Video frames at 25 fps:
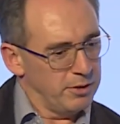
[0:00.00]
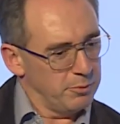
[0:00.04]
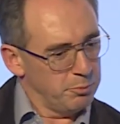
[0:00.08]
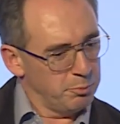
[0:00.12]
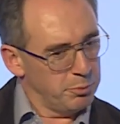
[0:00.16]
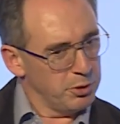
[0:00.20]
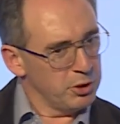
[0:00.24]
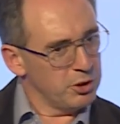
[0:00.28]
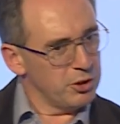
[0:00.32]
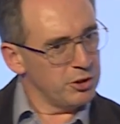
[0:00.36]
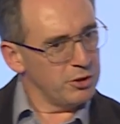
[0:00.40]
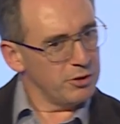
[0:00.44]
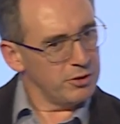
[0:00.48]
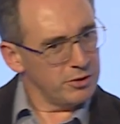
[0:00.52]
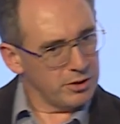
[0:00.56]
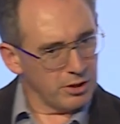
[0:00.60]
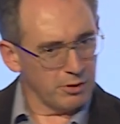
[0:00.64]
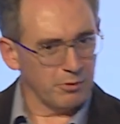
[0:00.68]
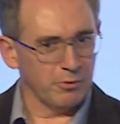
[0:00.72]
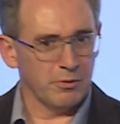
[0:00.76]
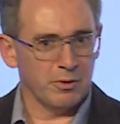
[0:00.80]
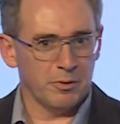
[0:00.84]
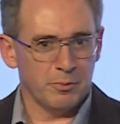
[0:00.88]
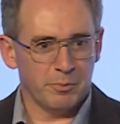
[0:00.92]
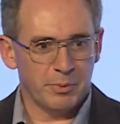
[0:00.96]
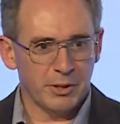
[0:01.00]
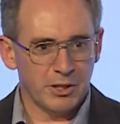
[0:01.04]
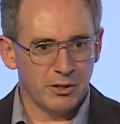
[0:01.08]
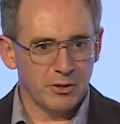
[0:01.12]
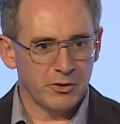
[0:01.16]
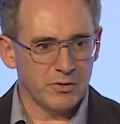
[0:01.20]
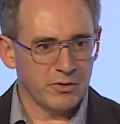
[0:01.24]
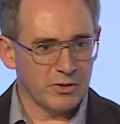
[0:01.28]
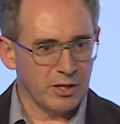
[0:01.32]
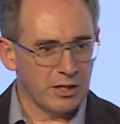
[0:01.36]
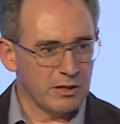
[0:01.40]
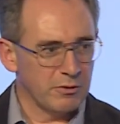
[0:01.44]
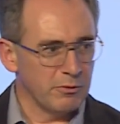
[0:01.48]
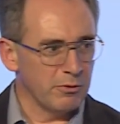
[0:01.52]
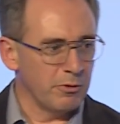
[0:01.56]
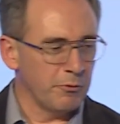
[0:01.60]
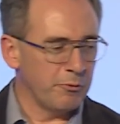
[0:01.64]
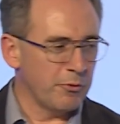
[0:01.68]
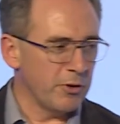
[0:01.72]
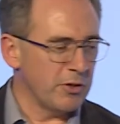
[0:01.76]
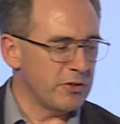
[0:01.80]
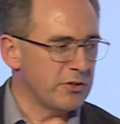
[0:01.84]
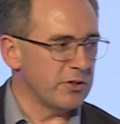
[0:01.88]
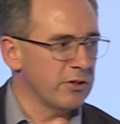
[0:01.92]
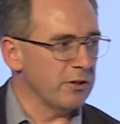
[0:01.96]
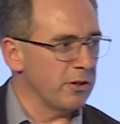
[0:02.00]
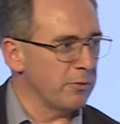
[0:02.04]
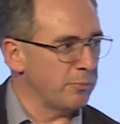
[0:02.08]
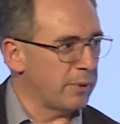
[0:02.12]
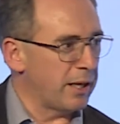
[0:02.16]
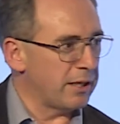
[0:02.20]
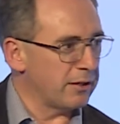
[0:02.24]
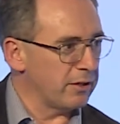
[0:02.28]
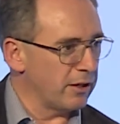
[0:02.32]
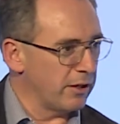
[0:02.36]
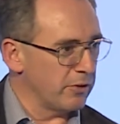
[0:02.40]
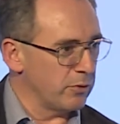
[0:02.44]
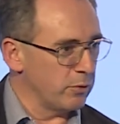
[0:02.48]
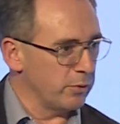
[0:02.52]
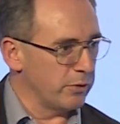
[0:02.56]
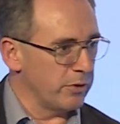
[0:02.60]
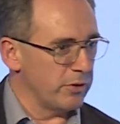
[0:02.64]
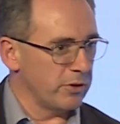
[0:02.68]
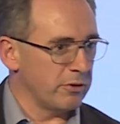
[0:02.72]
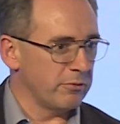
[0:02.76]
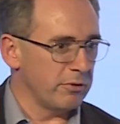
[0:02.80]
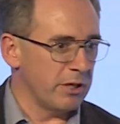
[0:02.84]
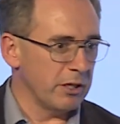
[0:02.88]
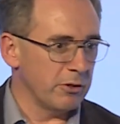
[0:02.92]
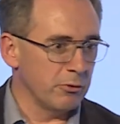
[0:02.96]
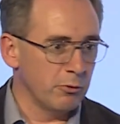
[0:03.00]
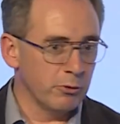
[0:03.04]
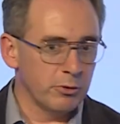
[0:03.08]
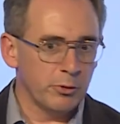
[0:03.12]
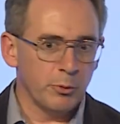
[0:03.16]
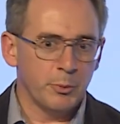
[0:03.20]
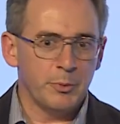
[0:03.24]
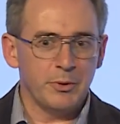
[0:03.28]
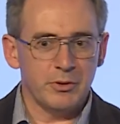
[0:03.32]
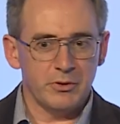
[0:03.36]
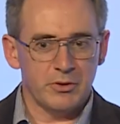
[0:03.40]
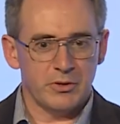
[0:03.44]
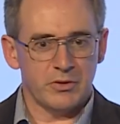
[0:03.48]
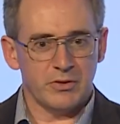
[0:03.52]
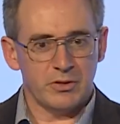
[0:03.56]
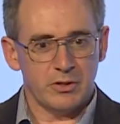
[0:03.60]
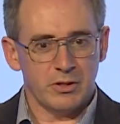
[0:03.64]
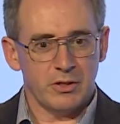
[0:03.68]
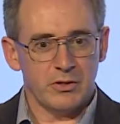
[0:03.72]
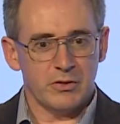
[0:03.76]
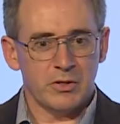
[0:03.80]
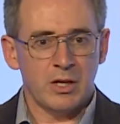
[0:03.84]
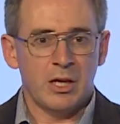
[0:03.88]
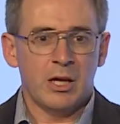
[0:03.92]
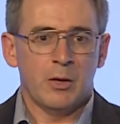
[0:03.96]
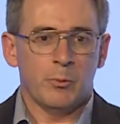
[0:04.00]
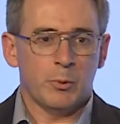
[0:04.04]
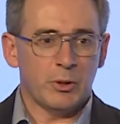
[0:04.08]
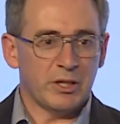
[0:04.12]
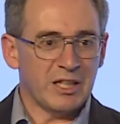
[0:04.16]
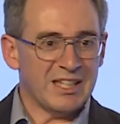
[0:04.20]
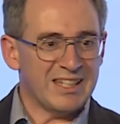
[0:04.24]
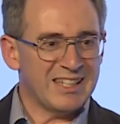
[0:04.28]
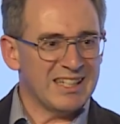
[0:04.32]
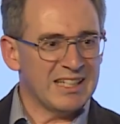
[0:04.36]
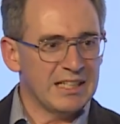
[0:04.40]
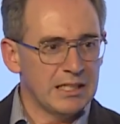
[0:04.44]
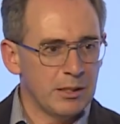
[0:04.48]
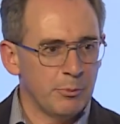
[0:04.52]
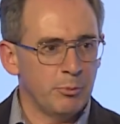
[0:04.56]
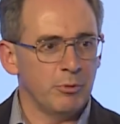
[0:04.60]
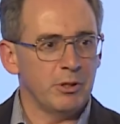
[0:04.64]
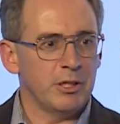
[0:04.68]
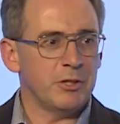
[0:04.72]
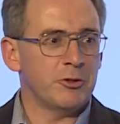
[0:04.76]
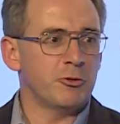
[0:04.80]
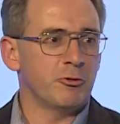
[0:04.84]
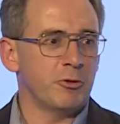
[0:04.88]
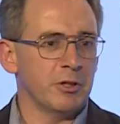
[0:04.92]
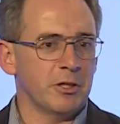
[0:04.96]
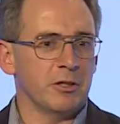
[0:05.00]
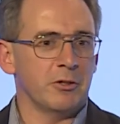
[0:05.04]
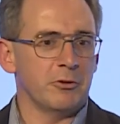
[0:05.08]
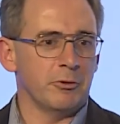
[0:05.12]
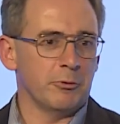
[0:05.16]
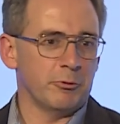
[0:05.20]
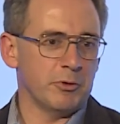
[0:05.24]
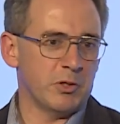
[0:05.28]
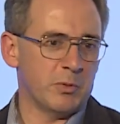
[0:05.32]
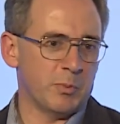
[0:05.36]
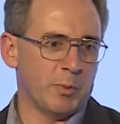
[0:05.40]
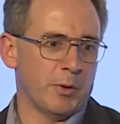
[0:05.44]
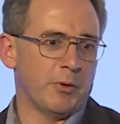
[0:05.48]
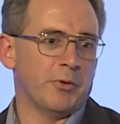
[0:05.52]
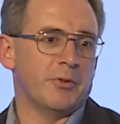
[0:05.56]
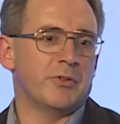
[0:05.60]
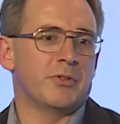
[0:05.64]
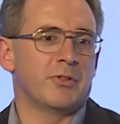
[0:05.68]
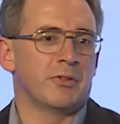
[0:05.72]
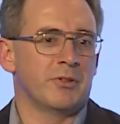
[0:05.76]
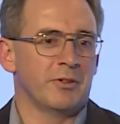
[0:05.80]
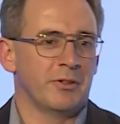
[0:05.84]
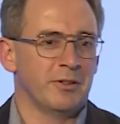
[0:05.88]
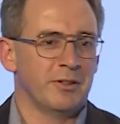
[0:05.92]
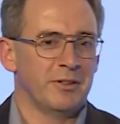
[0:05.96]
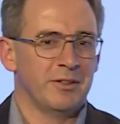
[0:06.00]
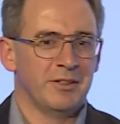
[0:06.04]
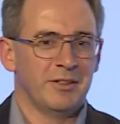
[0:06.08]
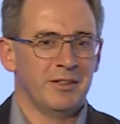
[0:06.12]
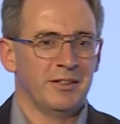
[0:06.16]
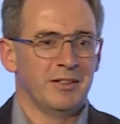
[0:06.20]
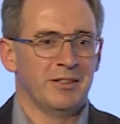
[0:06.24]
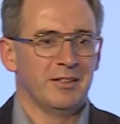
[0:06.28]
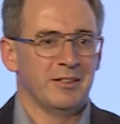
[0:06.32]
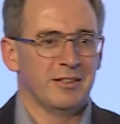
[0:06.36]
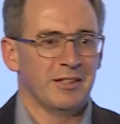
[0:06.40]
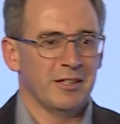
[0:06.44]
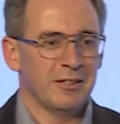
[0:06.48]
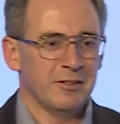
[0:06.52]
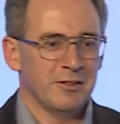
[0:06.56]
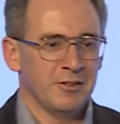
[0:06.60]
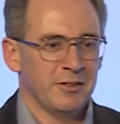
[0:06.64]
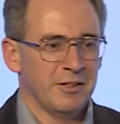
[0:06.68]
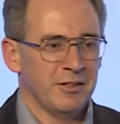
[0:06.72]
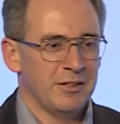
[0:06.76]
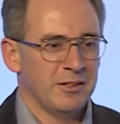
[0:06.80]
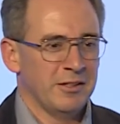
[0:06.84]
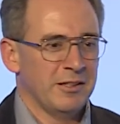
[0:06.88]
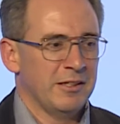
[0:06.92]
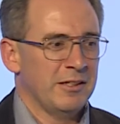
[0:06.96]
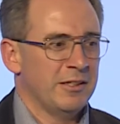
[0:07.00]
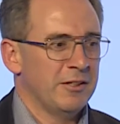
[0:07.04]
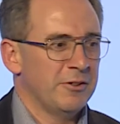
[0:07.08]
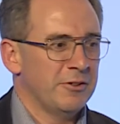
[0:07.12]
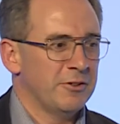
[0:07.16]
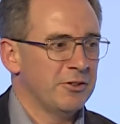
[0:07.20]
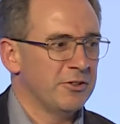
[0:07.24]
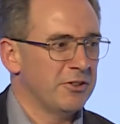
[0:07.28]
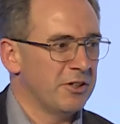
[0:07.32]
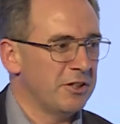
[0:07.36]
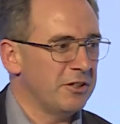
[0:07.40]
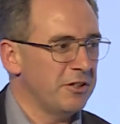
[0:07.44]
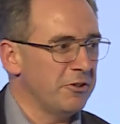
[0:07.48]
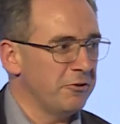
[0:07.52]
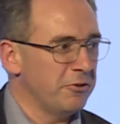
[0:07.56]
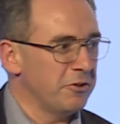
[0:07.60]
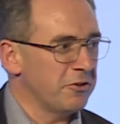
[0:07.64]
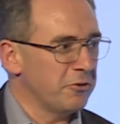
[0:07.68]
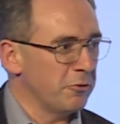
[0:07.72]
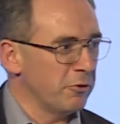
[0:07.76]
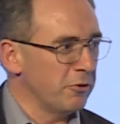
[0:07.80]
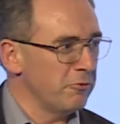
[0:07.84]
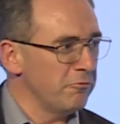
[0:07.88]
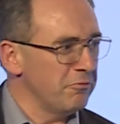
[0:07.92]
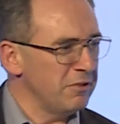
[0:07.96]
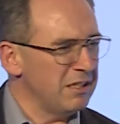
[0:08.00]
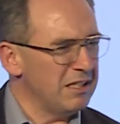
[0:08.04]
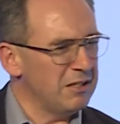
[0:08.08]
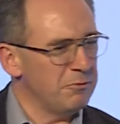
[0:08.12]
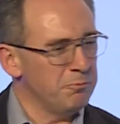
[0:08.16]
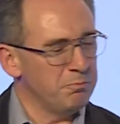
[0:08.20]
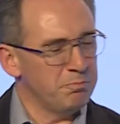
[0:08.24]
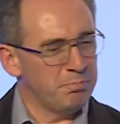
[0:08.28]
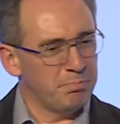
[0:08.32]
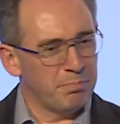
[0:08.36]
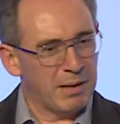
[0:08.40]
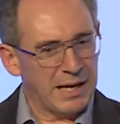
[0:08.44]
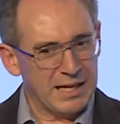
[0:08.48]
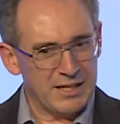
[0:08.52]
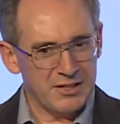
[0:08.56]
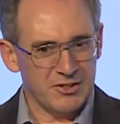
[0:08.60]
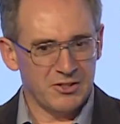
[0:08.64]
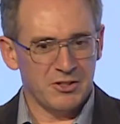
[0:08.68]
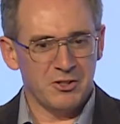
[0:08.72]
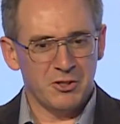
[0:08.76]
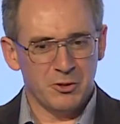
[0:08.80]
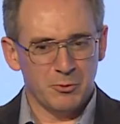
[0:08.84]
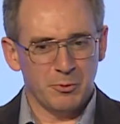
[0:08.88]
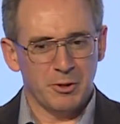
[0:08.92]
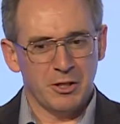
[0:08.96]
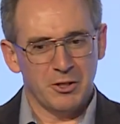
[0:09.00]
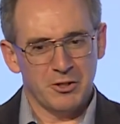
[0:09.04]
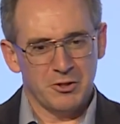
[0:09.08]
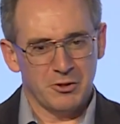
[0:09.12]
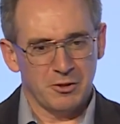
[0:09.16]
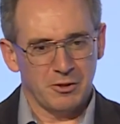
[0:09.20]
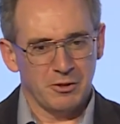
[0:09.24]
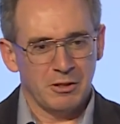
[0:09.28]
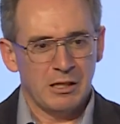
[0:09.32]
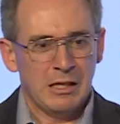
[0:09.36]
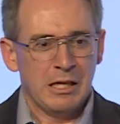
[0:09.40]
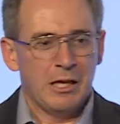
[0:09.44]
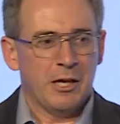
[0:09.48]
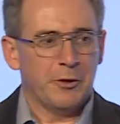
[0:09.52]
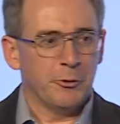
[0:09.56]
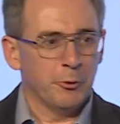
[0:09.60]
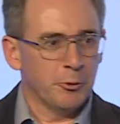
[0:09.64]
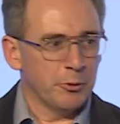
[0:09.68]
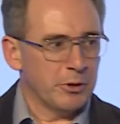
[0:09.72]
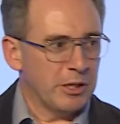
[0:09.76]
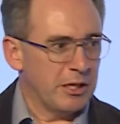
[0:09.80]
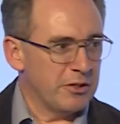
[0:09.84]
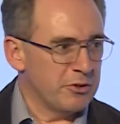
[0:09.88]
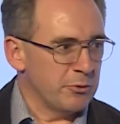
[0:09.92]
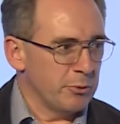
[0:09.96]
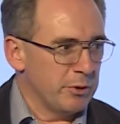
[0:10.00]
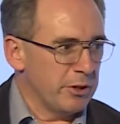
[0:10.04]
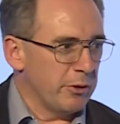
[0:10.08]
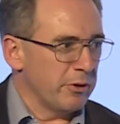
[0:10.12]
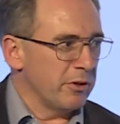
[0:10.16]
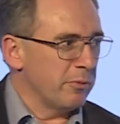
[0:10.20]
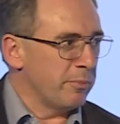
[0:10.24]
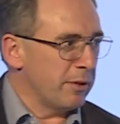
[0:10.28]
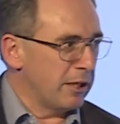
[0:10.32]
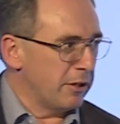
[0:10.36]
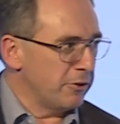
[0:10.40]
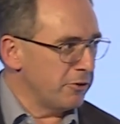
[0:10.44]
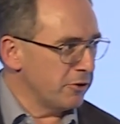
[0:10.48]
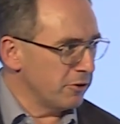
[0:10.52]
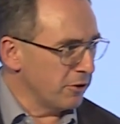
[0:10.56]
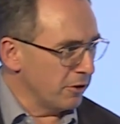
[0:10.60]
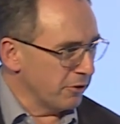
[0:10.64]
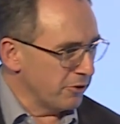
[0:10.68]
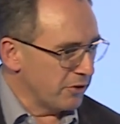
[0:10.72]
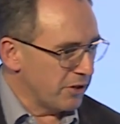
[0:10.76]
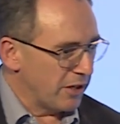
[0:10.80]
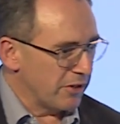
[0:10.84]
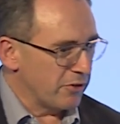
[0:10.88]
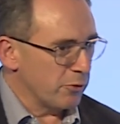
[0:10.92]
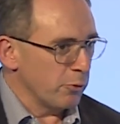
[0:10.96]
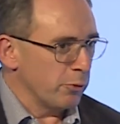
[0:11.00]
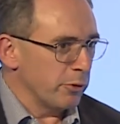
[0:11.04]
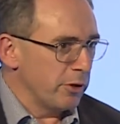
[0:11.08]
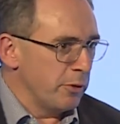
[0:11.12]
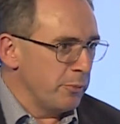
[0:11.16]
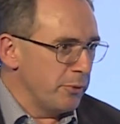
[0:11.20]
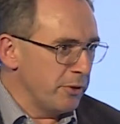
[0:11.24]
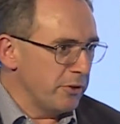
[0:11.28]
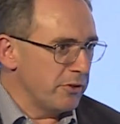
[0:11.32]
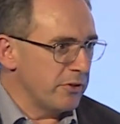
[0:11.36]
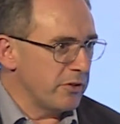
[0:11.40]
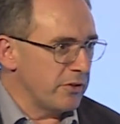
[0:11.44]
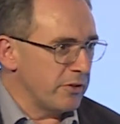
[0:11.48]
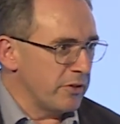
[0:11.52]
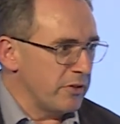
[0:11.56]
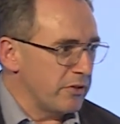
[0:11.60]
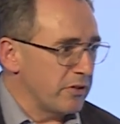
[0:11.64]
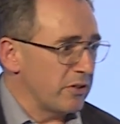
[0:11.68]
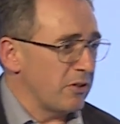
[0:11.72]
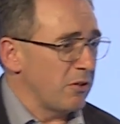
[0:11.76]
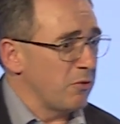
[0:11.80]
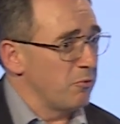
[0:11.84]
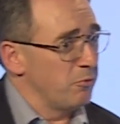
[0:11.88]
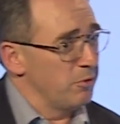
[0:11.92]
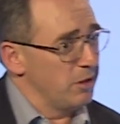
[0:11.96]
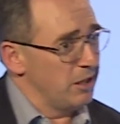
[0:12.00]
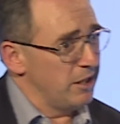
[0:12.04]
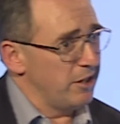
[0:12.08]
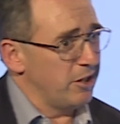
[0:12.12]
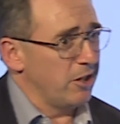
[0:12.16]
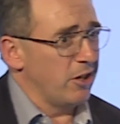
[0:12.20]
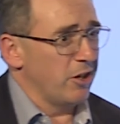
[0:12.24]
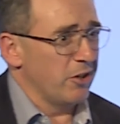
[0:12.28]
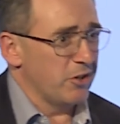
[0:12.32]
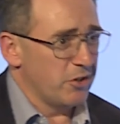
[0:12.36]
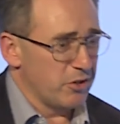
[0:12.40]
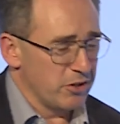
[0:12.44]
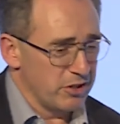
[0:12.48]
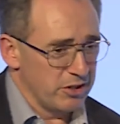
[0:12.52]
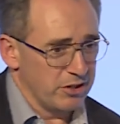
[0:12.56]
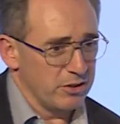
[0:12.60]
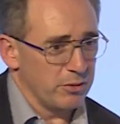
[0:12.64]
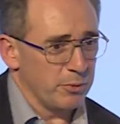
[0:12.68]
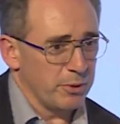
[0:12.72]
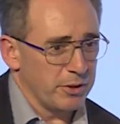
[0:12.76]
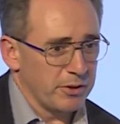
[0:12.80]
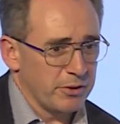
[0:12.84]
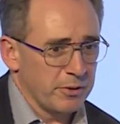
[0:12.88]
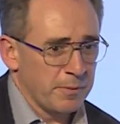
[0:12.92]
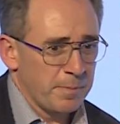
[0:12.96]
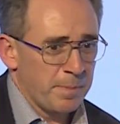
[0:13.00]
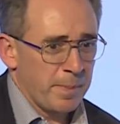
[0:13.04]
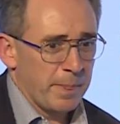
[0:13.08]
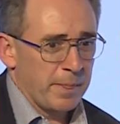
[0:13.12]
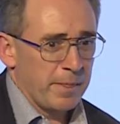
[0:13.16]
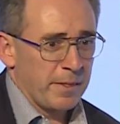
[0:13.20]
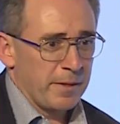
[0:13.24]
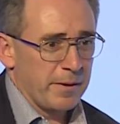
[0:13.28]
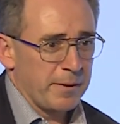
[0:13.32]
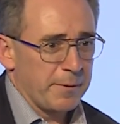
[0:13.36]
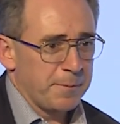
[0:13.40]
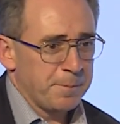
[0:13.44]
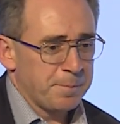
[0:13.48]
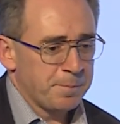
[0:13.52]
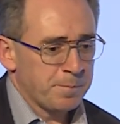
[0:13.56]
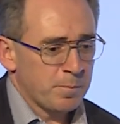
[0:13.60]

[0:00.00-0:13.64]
But don't, because then the first thing the bad guys will do is create an autoimmune disease where they deliberately trigger your response, yeah? Because then you're into a really bad situation. And as we know in the biological context, autoimmune diseases are really hard to deal with. Yeah?